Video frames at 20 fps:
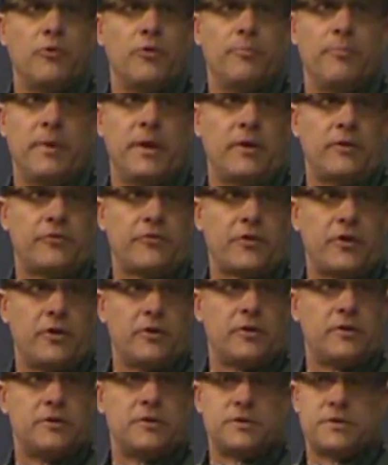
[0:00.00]
with mental
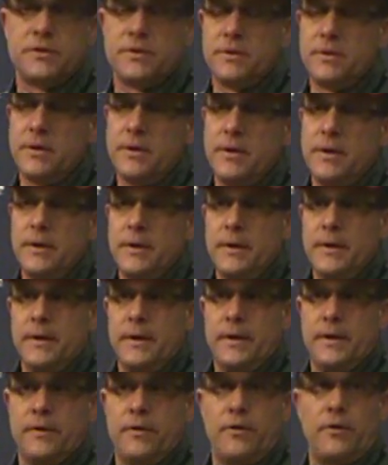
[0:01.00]
scars
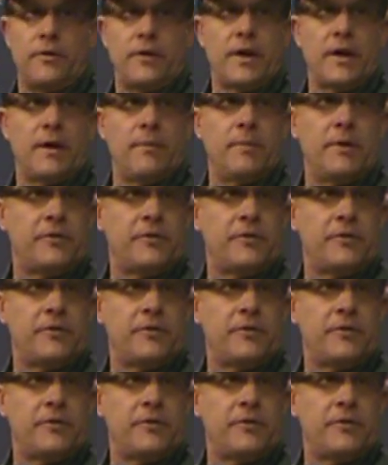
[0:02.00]
and all that.